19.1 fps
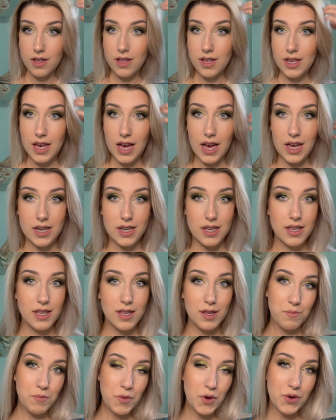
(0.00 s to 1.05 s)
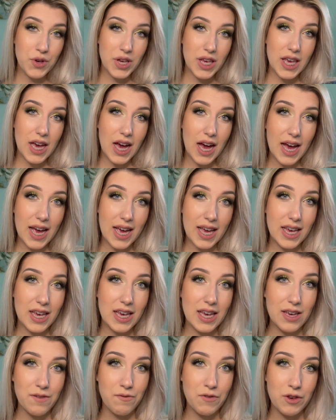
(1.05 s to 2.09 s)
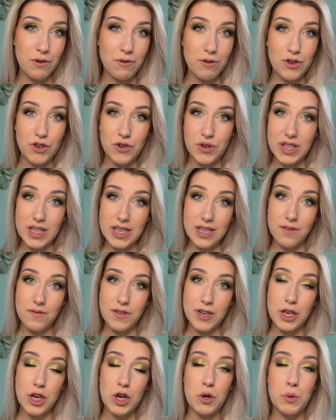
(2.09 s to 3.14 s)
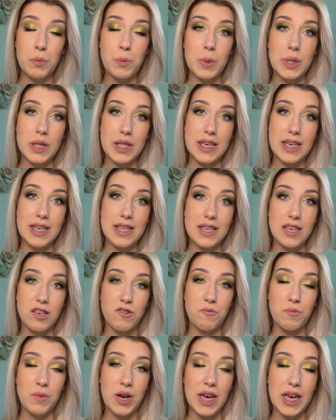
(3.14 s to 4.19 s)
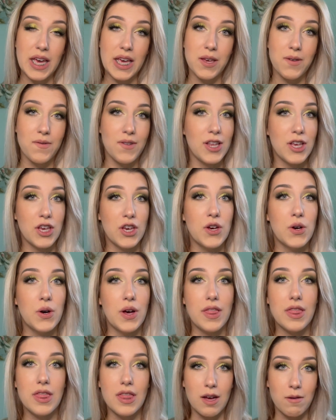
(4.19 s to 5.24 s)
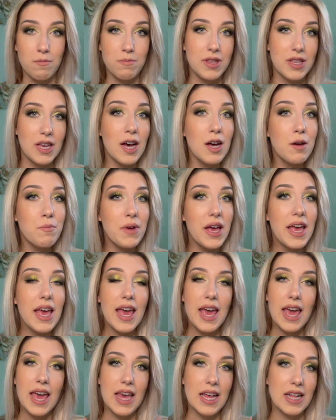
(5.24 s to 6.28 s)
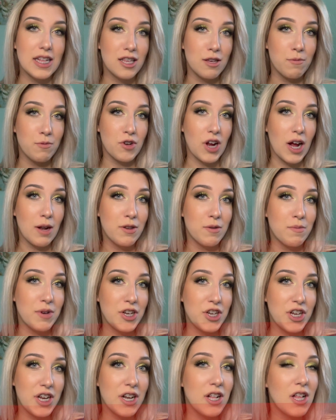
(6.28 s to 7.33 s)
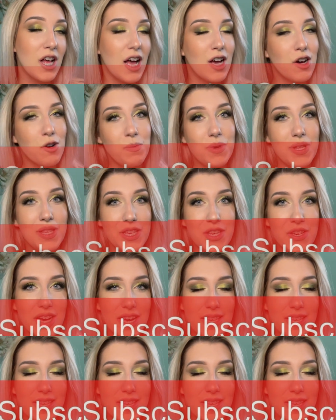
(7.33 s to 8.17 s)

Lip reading: kind of smoky eye. If you enjoyed this video, please give my video a thumbs up and subscribe to my channel. I hope to see you guys